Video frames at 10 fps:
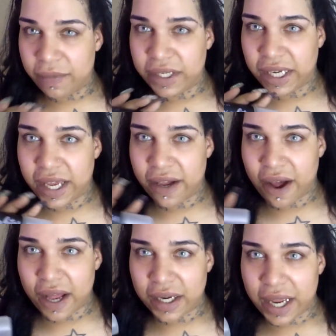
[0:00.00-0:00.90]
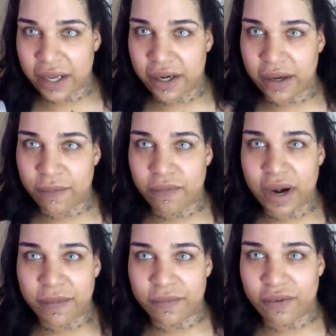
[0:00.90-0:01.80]
Decay All Nighter
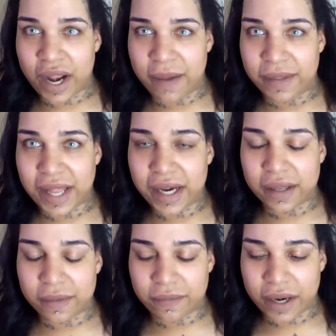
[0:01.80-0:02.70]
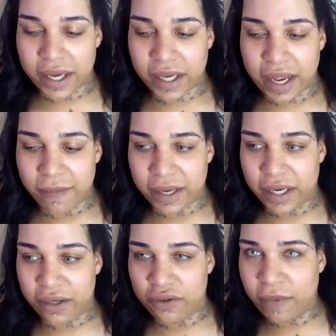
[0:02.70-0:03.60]
Prep and Prime setting spray. I'm going
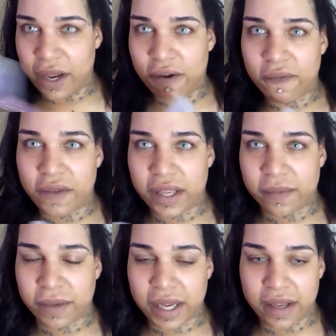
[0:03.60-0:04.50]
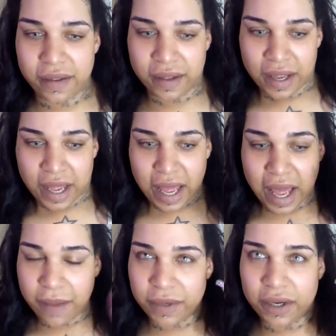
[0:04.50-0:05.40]
to do my whole face because
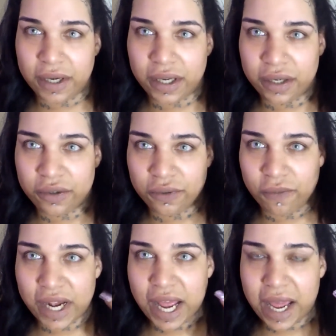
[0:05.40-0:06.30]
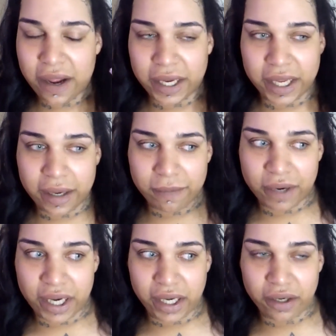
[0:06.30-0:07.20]
I'm going to do one eye on
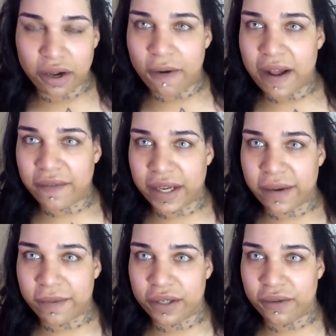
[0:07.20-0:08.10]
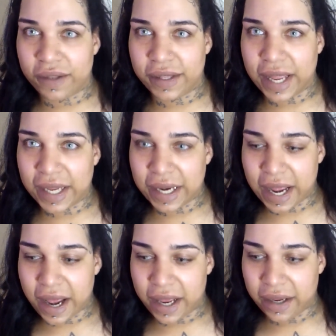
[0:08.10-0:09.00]
camera and go off camera to do the second
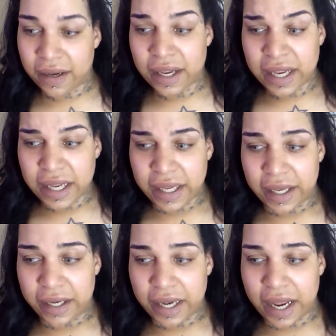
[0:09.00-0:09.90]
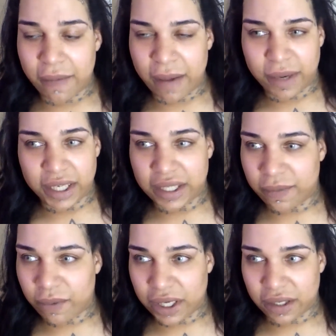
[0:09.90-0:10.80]
eye. And I'm going to
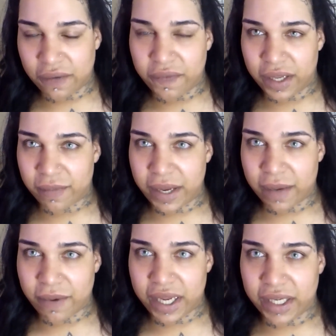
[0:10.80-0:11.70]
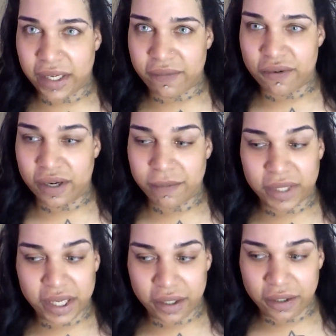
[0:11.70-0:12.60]
just put a little face makeup on to give you a
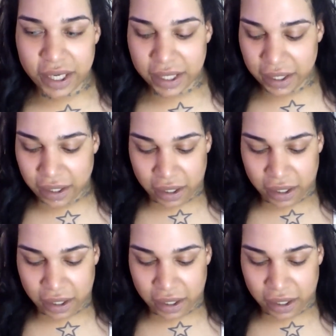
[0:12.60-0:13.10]
completed look.